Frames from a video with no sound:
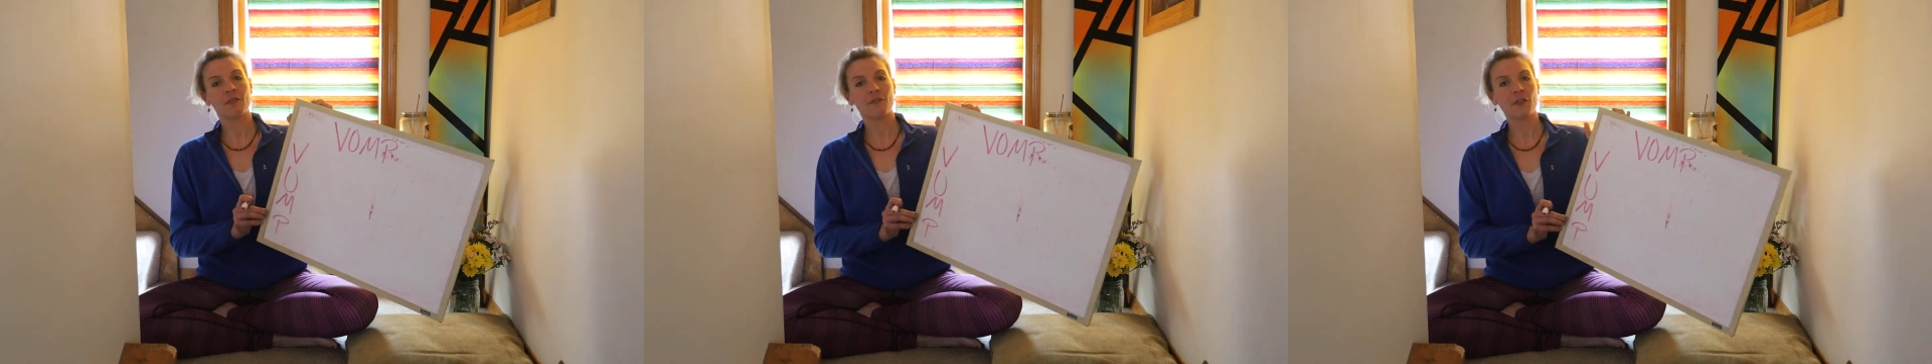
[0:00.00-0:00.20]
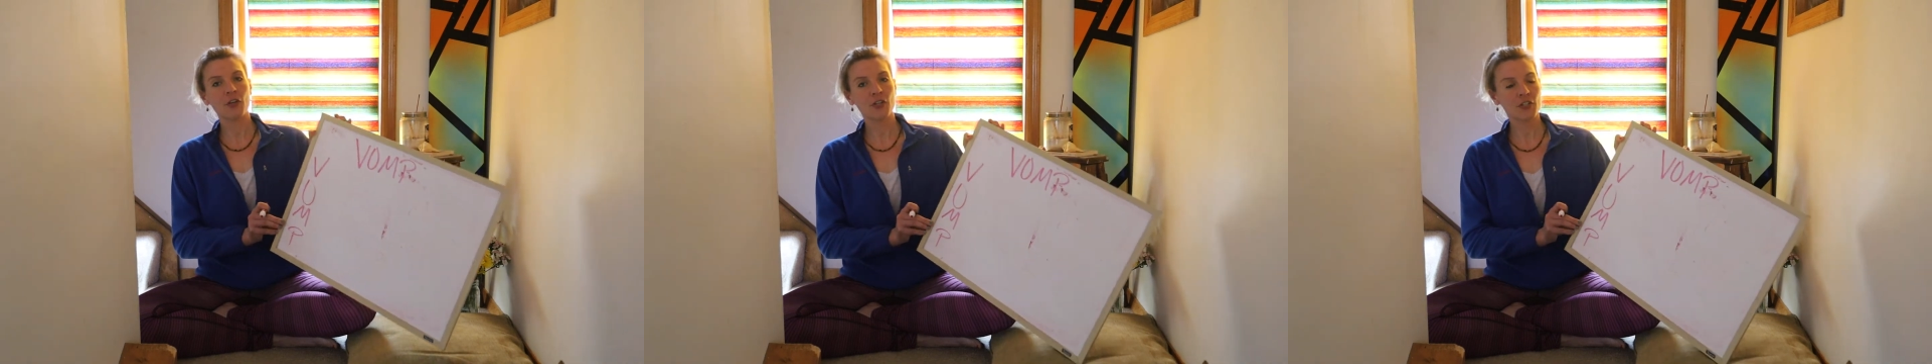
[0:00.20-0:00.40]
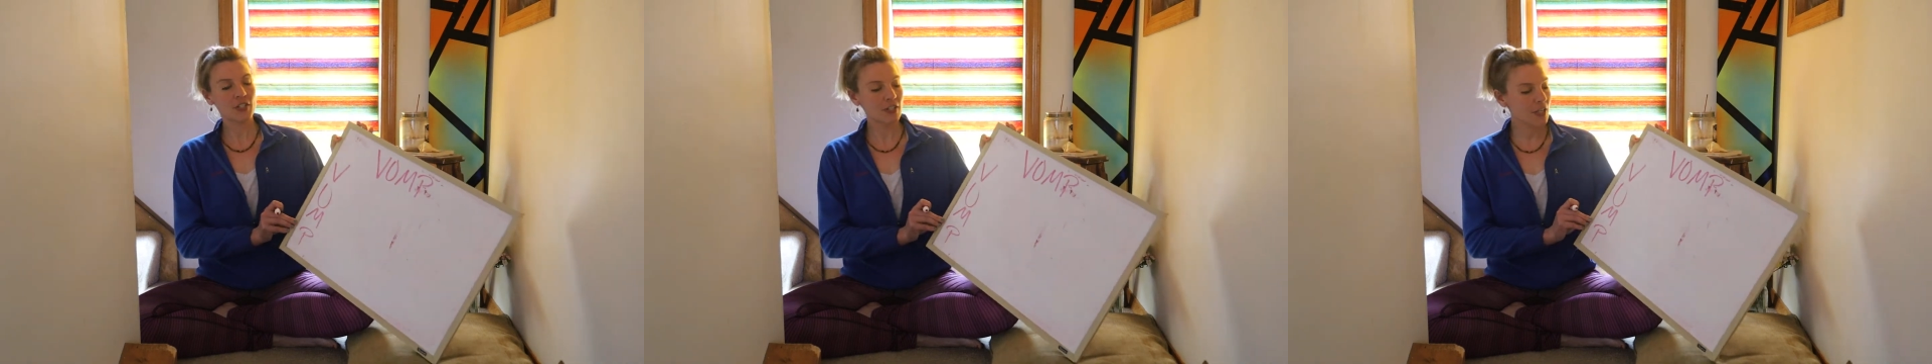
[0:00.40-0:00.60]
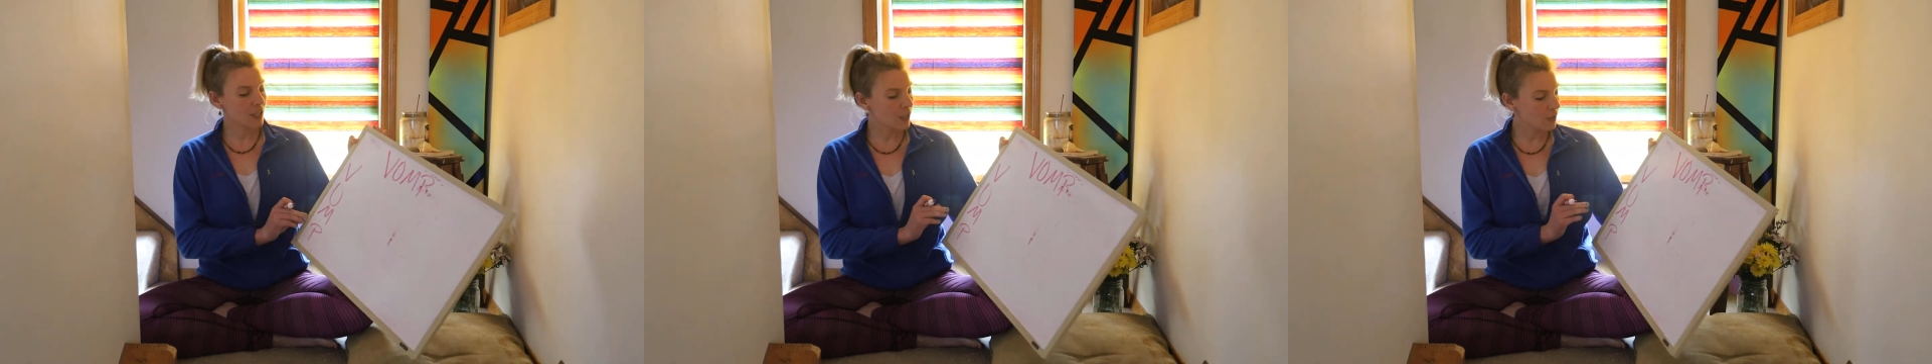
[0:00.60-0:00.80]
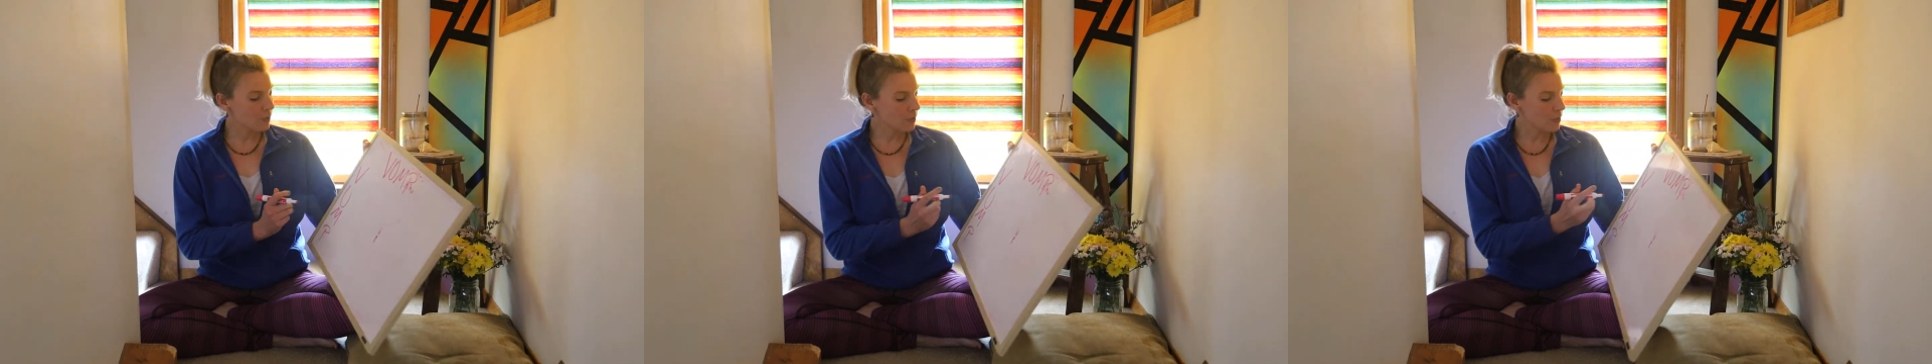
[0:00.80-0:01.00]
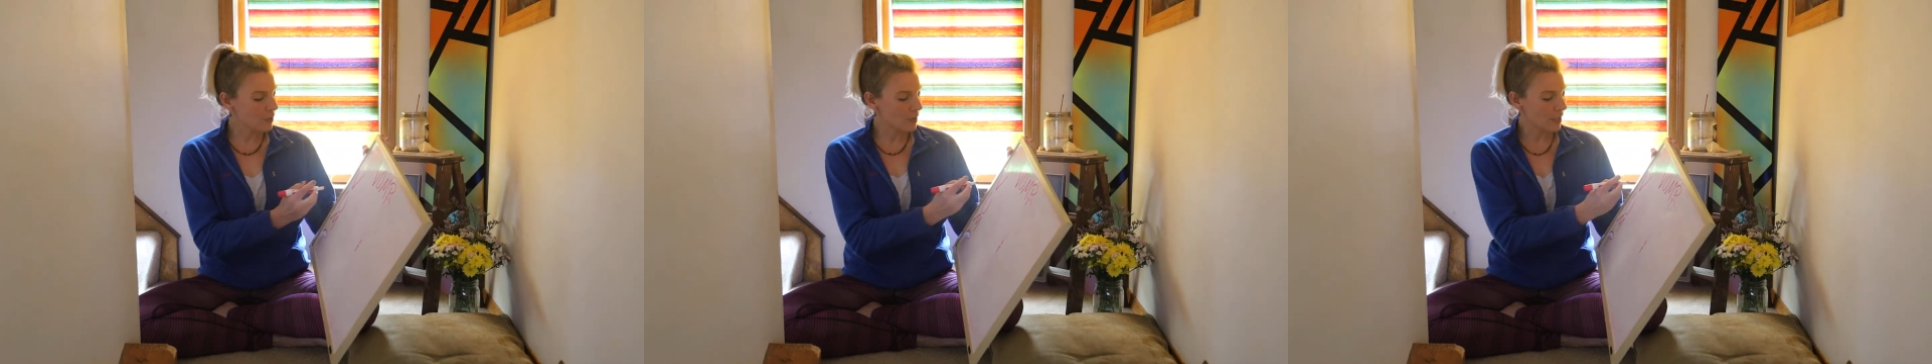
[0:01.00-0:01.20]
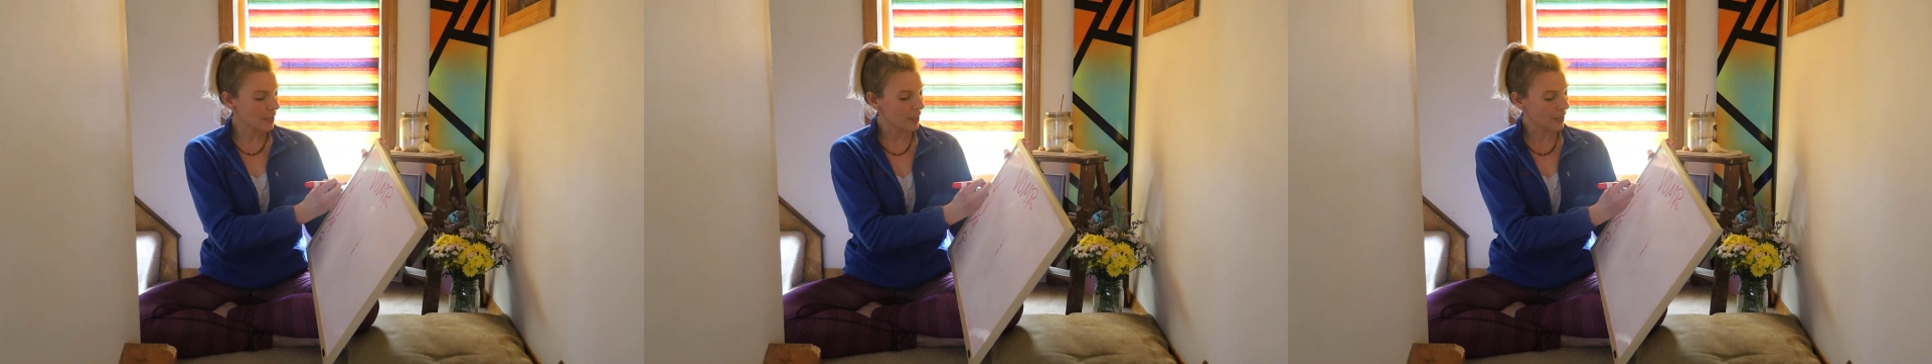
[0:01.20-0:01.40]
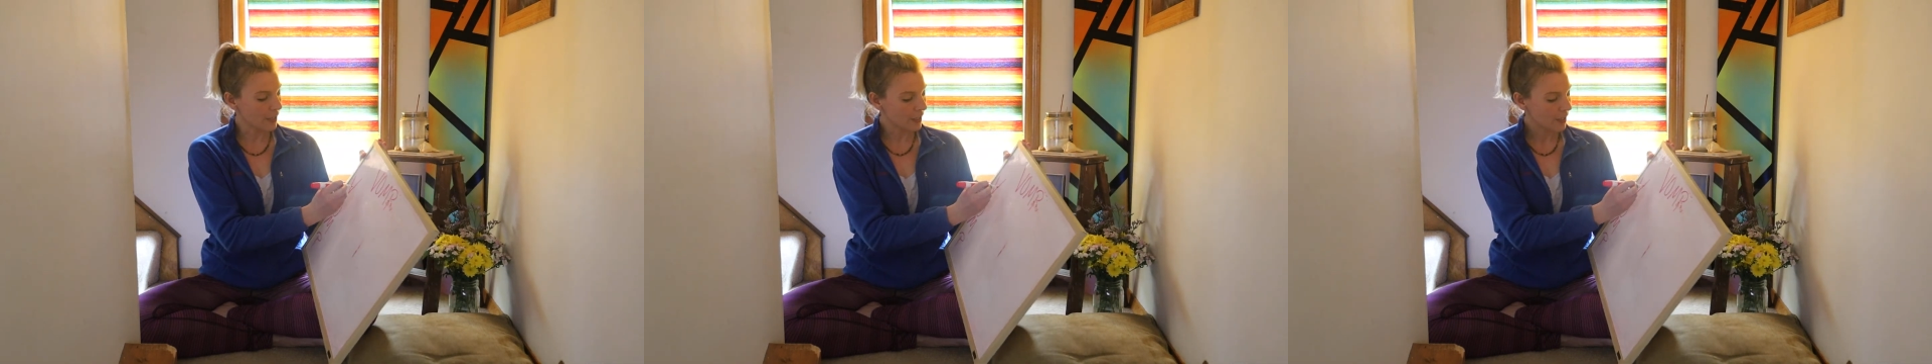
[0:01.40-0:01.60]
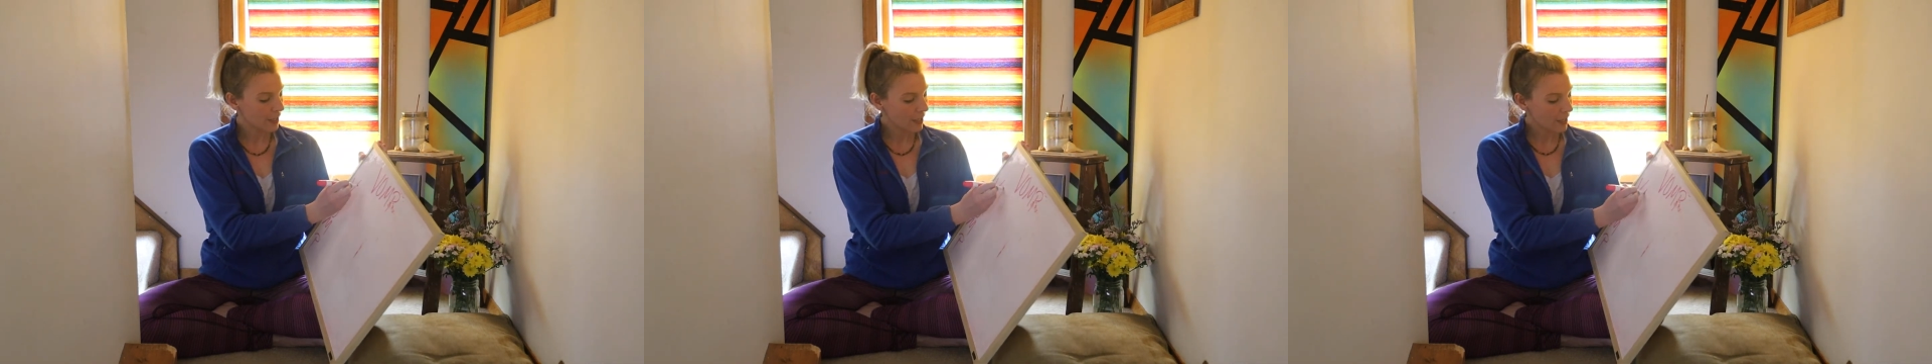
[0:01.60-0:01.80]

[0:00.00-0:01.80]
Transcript: thing you do here